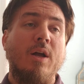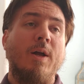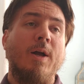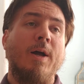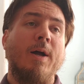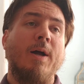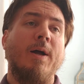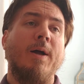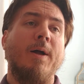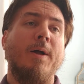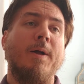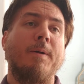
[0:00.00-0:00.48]

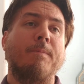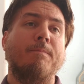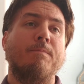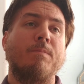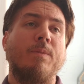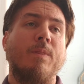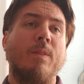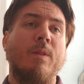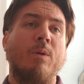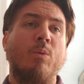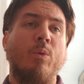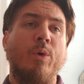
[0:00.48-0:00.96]

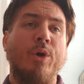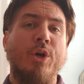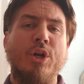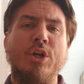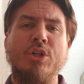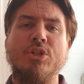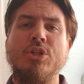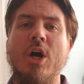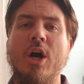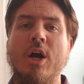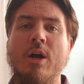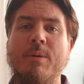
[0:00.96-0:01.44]
Um, we're
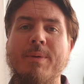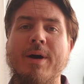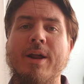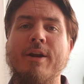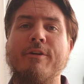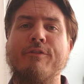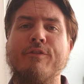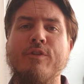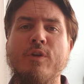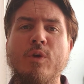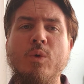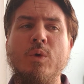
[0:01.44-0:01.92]
going to talk about
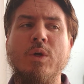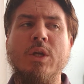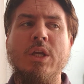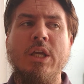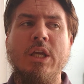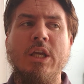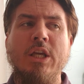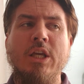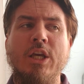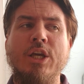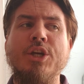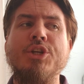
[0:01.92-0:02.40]
a few
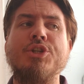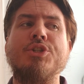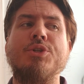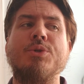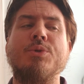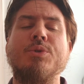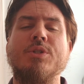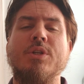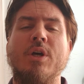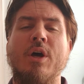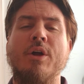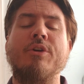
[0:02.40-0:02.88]
key
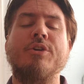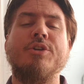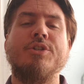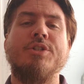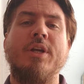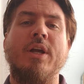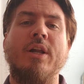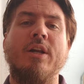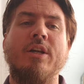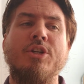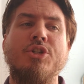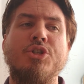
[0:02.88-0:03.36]
issues to
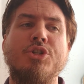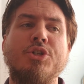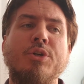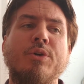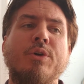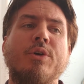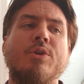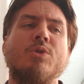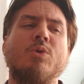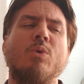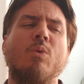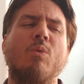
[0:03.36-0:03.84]
understanding
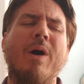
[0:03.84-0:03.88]
insurance.